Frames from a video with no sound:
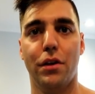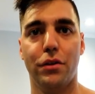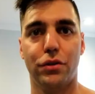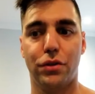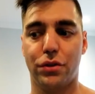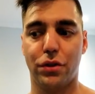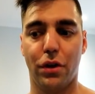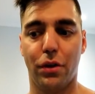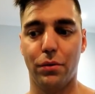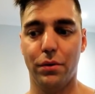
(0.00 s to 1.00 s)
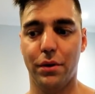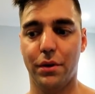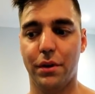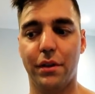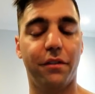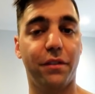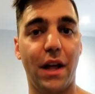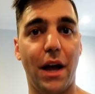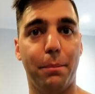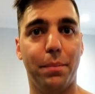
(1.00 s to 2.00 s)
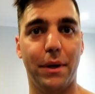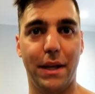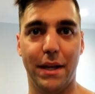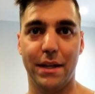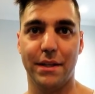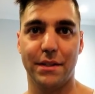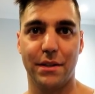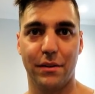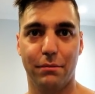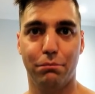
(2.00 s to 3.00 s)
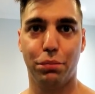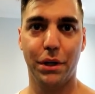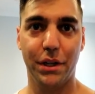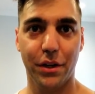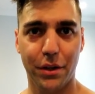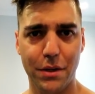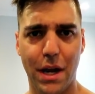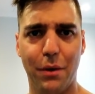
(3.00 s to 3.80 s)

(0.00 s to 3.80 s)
So the flop is pretty good,